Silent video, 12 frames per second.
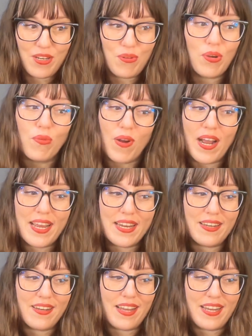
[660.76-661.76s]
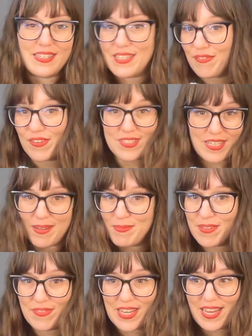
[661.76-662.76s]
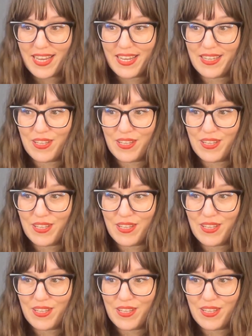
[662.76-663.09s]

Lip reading: You could write at different times of day.